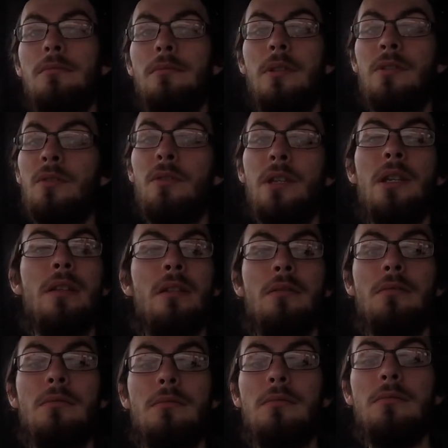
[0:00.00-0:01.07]
there's no need.
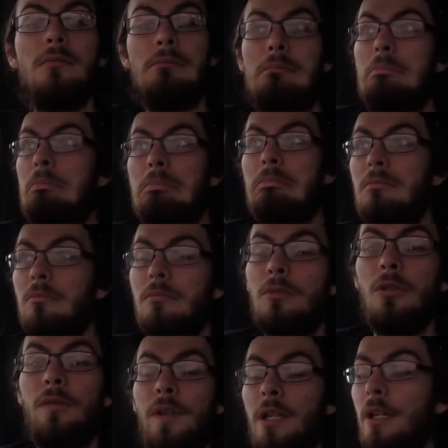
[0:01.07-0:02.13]

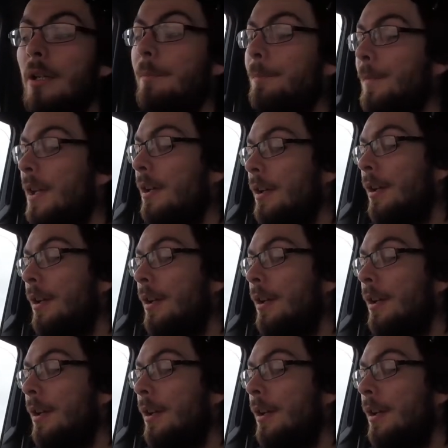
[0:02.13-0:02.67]
We'll figure. But